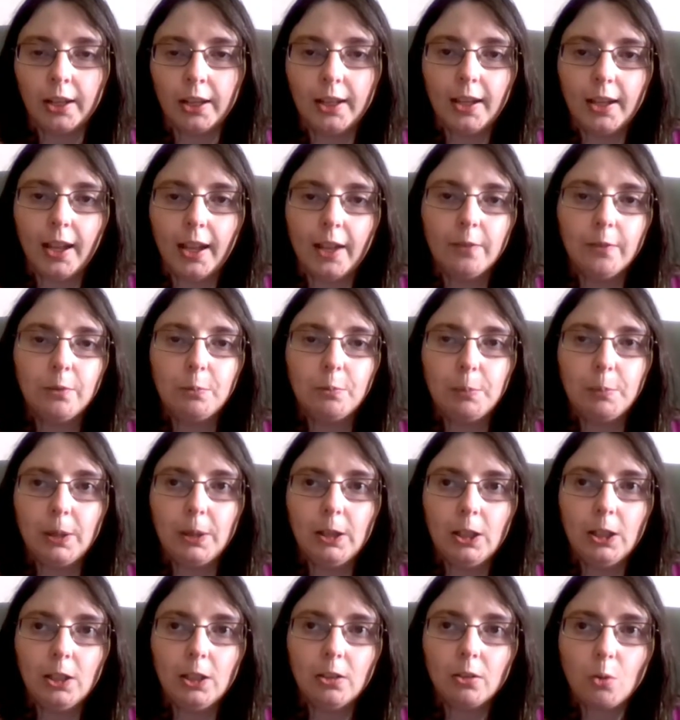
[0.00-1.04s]
have
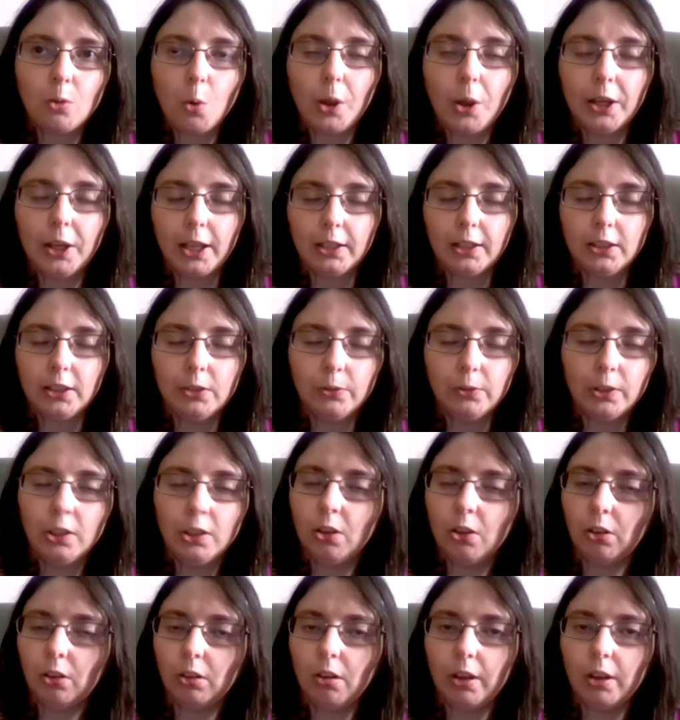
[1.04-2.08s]
been quite active in the
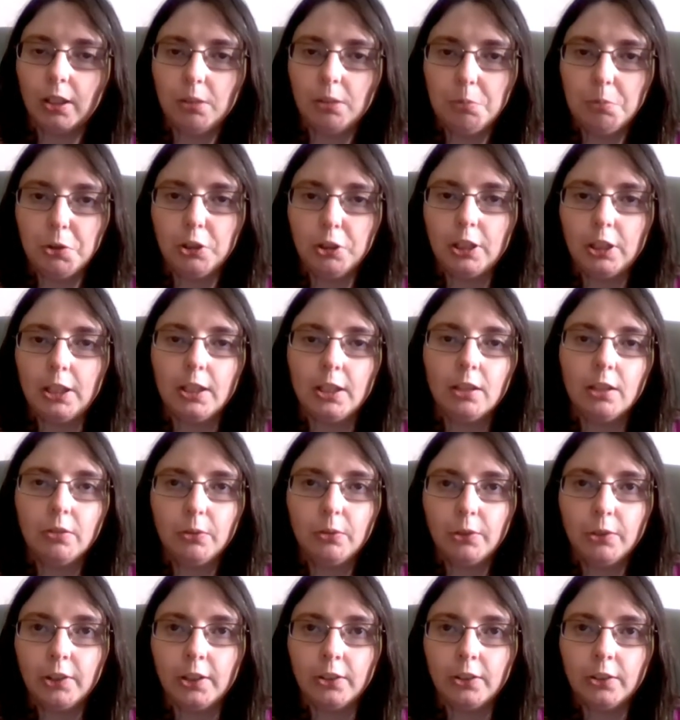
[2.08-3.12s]
online community
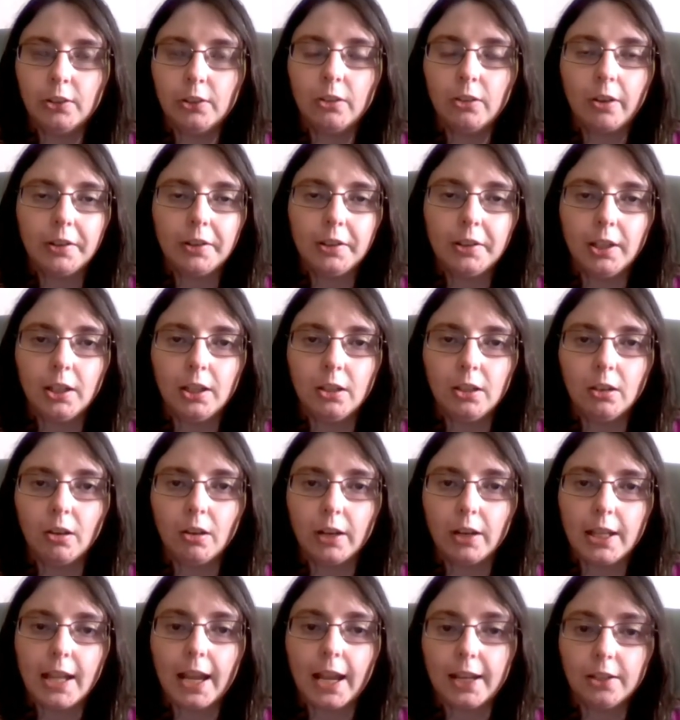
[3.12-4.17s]
since
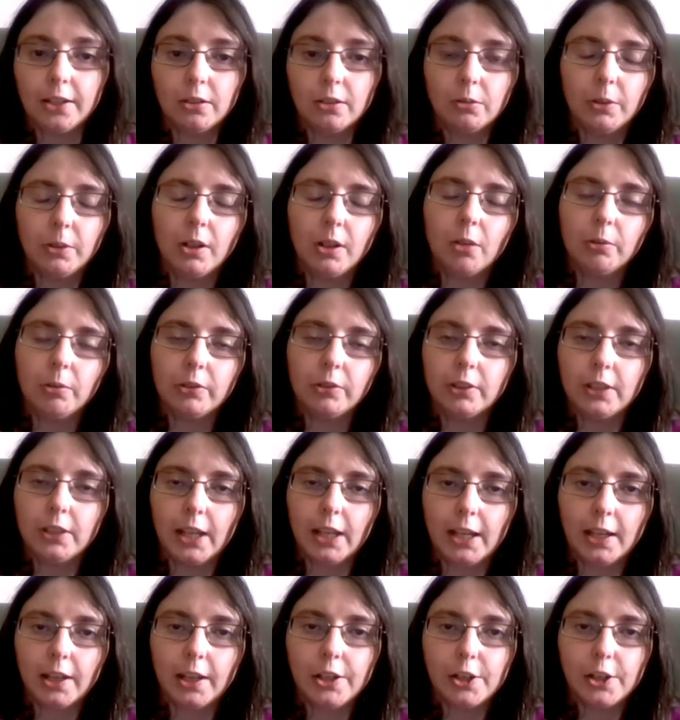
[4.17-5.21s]
1998 when I was a
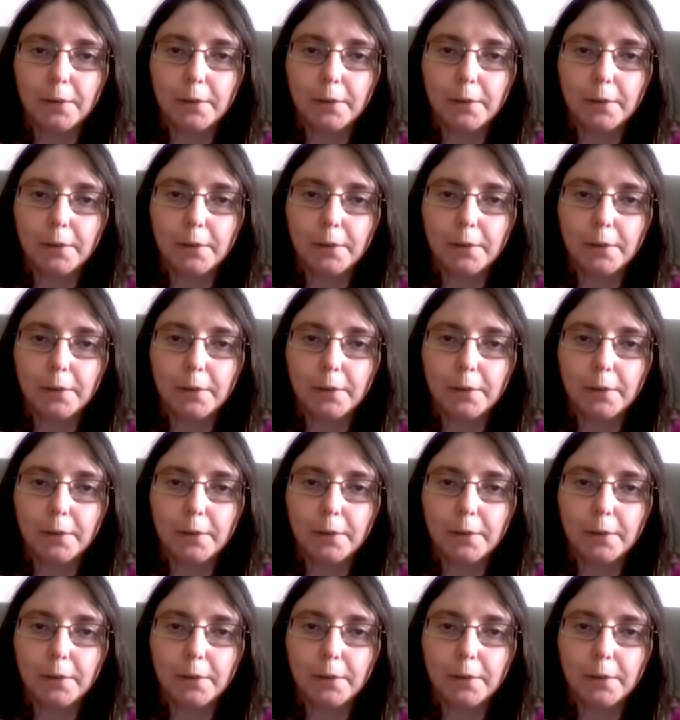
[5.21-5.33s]
teenager.